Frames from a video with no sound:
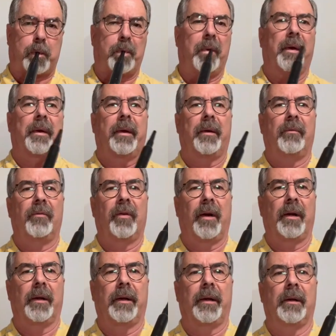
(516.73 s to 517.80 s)
And then
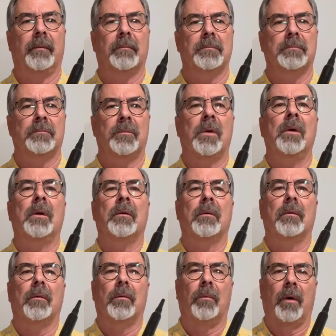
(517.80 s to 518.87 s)
finally,
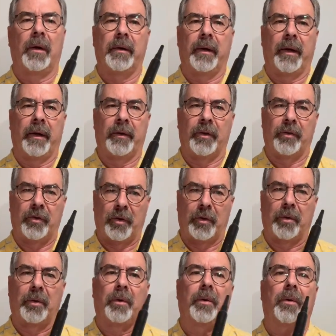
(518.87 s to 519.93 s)
1 and a
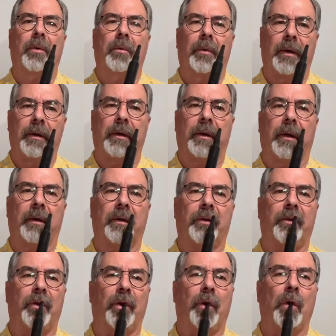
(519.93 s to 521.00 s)
2, 1 and a
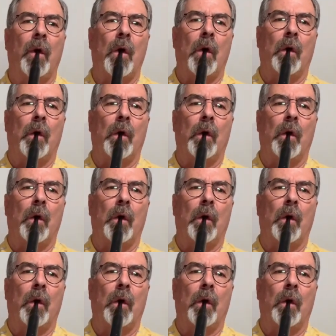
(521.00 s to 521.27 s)
2.